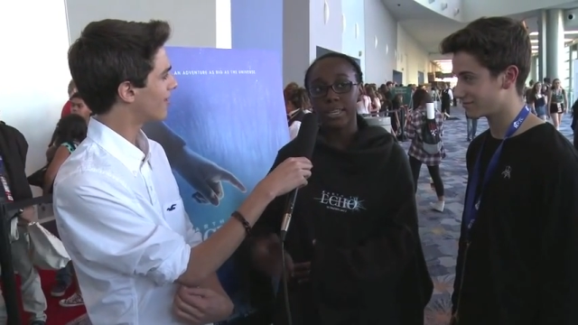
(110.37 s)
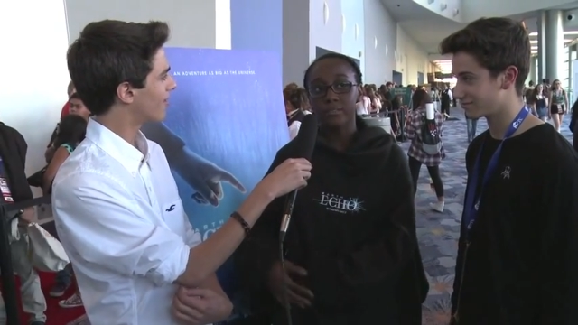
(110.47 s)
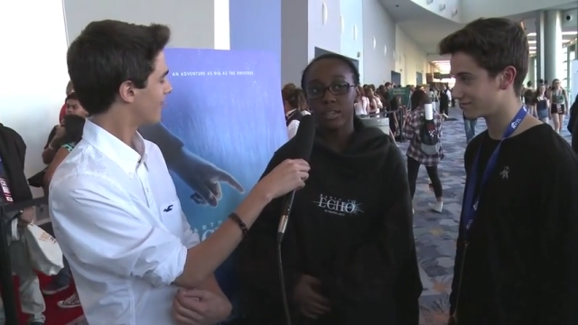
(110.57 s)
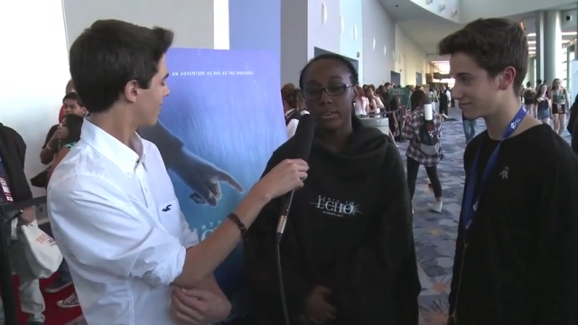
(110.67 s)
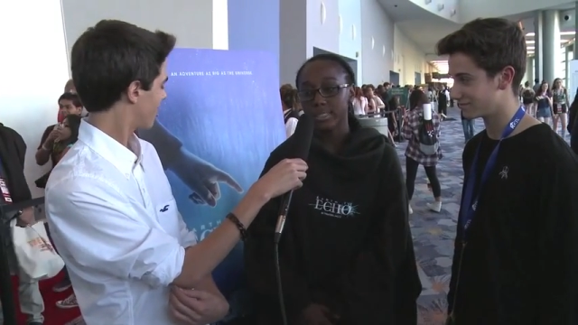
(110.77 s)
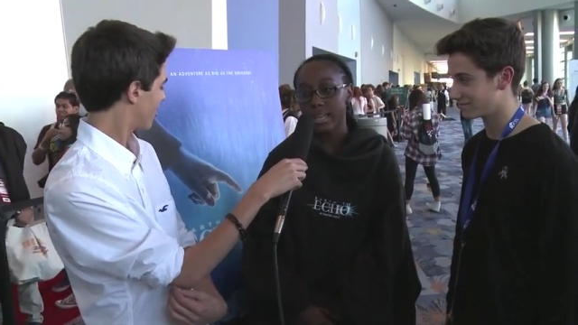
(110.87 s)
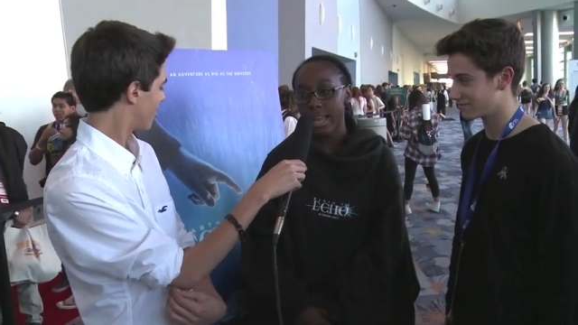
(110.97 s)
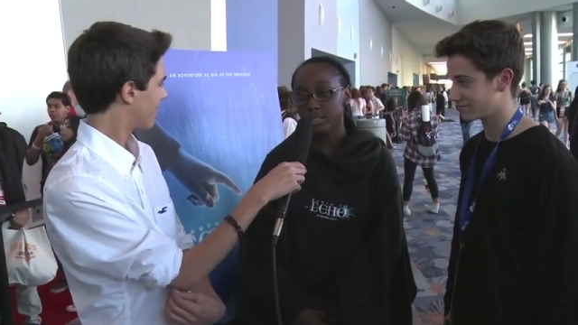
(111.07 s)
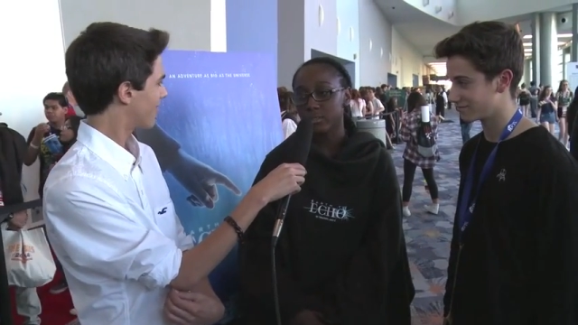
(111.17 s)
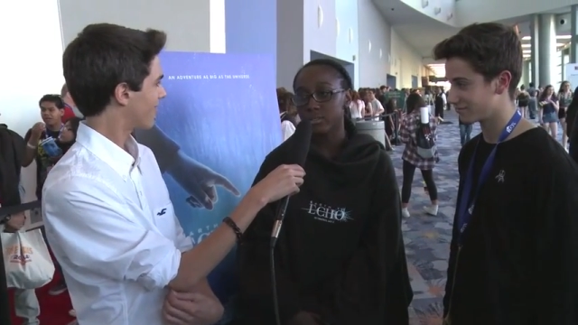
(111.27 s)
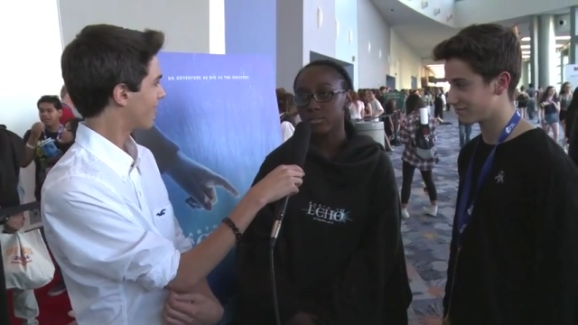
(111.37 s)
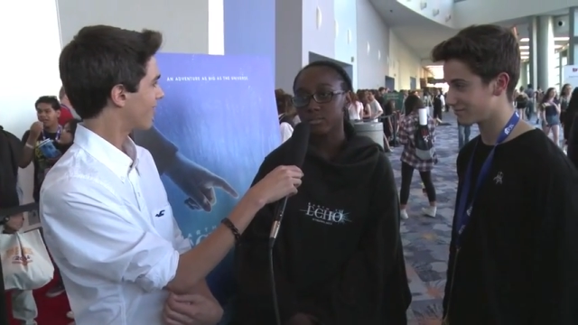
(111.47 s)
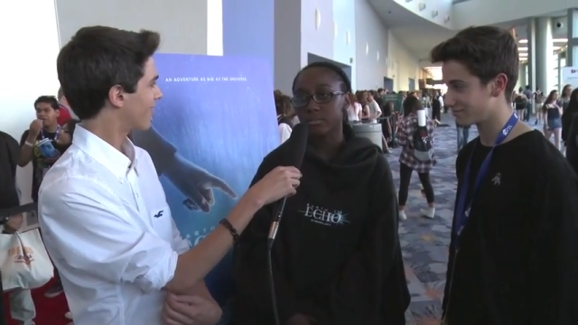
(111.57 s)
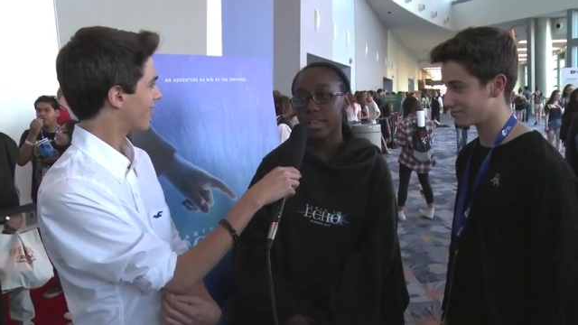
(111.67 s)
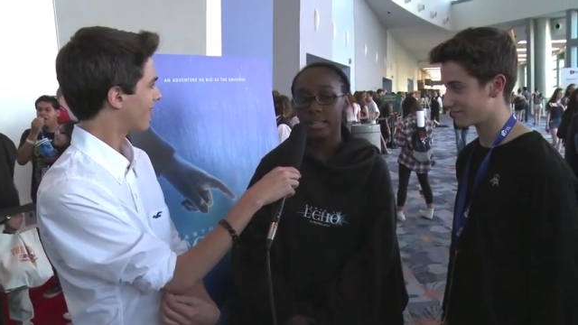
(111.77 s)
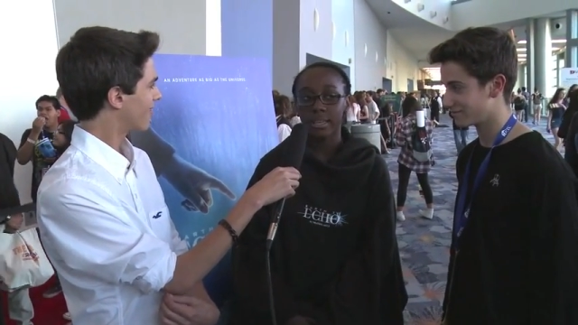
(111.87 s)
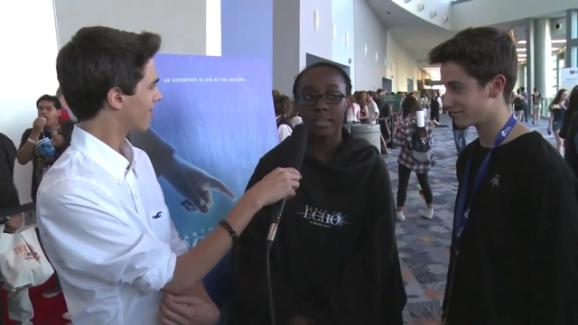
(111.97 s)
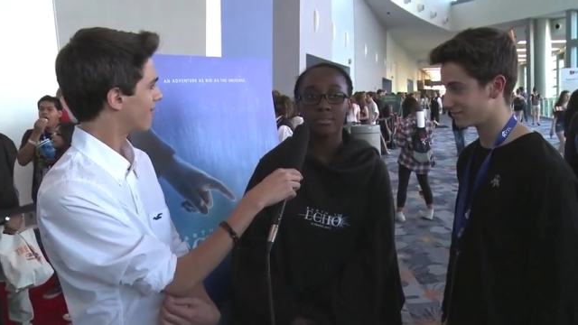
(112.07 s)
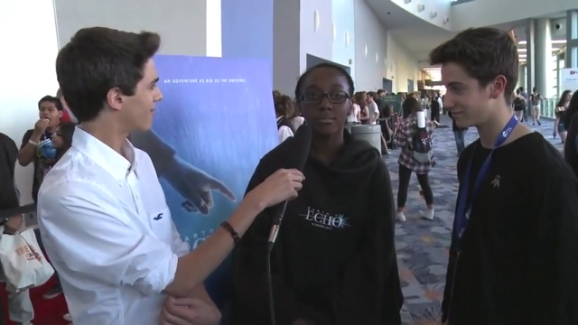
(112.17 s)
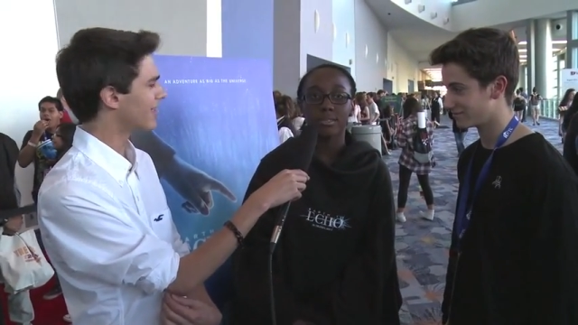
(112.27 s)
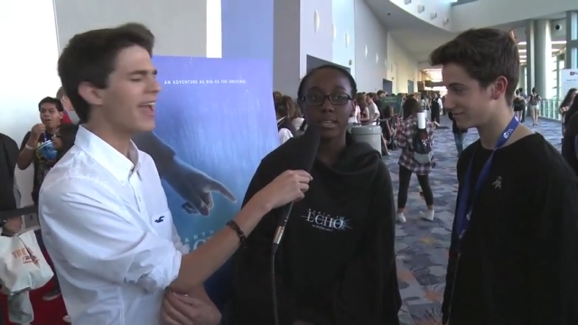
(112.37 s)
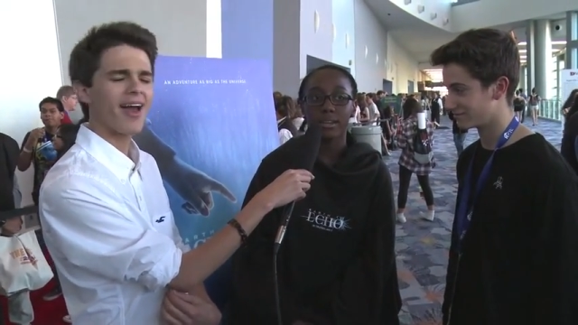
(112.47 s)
Speaker 1: even though he's an actual alien. Yeah, so,